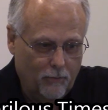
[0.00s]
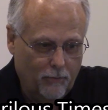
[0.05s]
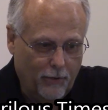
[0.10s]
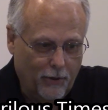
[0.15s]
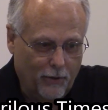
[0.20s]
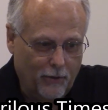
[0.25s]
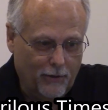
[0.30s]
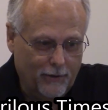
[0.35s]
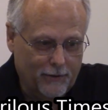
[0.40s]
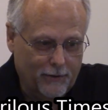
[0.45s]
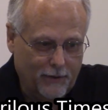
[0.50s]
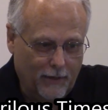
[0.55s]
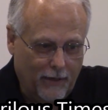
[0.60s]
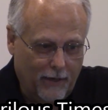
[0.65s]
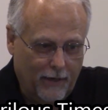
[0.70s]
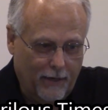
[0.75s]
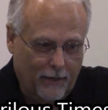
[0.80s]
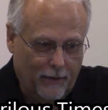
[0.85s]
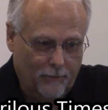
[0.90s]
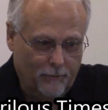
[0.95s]
Perilous
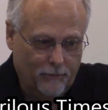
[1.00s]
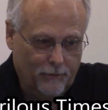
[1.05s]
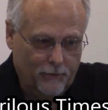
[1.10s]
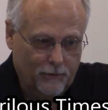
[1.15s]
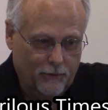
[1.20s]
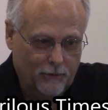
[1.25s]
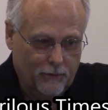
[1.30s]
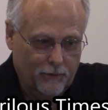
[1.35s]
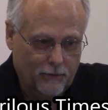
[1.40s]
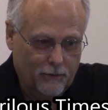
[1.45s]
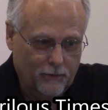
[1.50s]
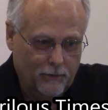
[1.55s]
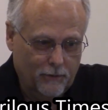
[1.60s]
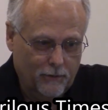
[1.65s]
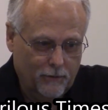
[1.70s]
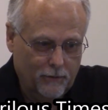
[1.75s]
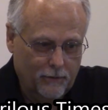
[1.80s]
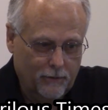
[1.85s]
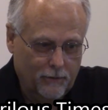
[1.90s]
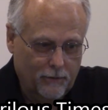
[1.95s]
times.
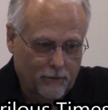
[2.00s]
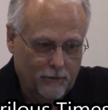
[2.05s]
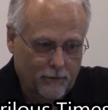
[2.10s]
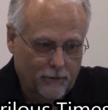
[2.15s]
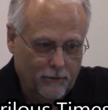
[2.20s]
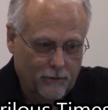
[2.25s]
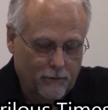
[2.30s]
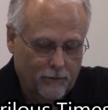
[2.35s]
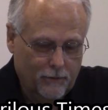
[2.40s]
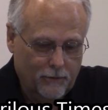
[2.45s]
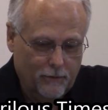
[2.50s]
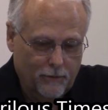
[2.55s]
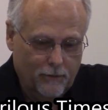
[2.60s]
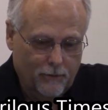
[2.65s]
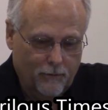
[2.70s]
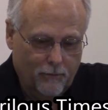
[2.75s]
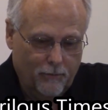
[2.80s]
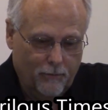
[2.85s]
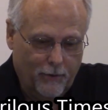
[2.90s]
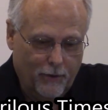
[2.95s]

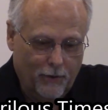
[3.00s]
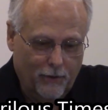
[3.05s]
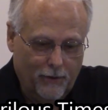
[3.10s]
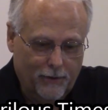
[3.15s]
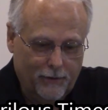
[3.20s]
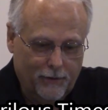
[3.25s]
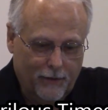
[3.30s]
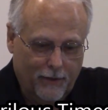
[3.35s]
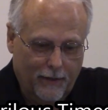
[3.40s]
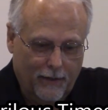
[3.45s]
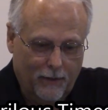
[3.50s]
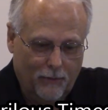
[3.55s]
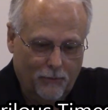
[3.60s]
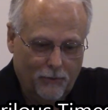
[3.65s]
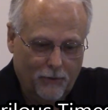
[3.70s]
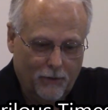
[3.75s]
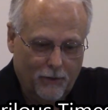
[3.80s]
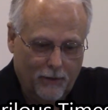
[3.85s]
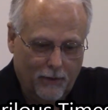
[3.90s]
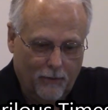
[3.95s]
Perilous
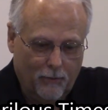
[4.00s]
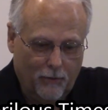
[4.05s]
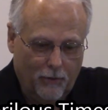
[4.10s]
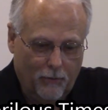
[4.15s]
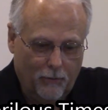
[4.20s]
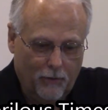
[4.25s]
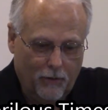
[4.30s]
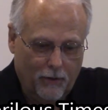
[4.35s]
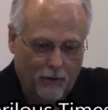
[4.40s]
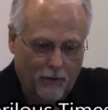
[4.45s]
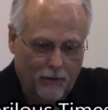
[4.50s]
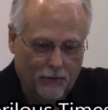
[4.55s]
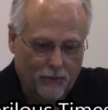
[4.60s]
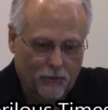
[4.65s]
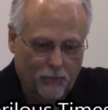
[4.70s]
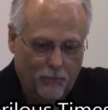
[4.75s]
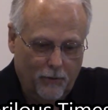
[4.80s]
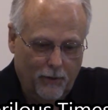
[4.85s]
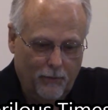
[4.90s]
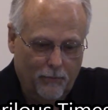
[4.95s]
times are coming
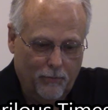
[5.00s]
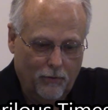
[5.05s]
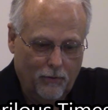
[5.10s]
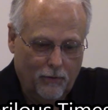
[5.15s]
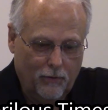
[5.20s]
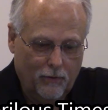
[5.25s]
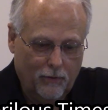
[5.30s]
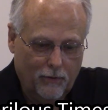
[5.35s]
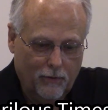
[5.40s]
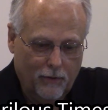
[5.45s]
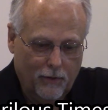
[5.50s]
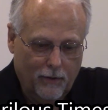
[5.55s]
because people